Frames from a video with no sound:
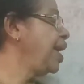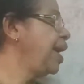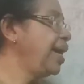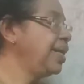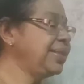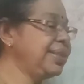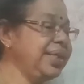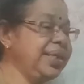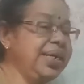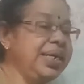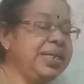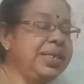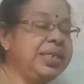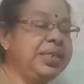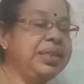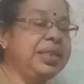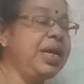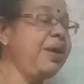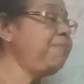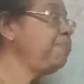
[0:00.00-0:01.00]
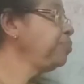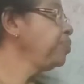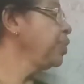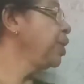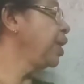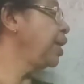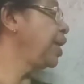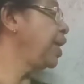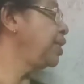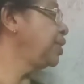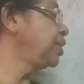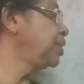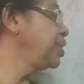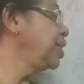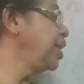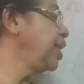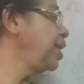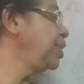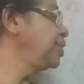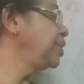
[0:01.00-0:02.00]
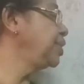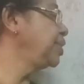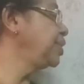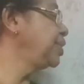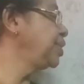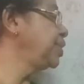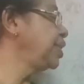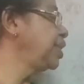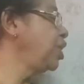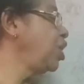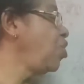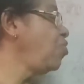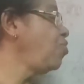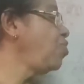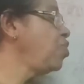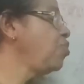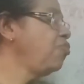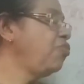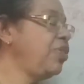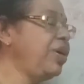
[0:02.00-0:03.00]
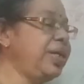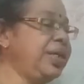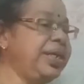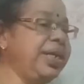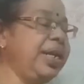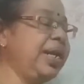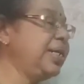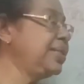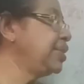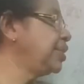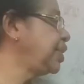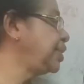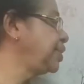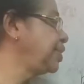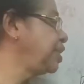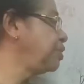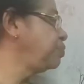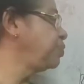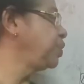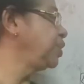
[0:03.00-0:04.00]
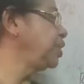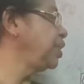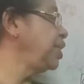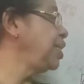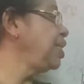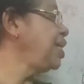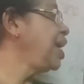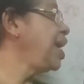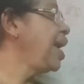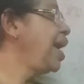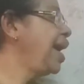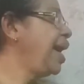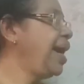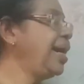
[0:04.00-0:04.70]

and second is the rationalization of fertilizer subsidy,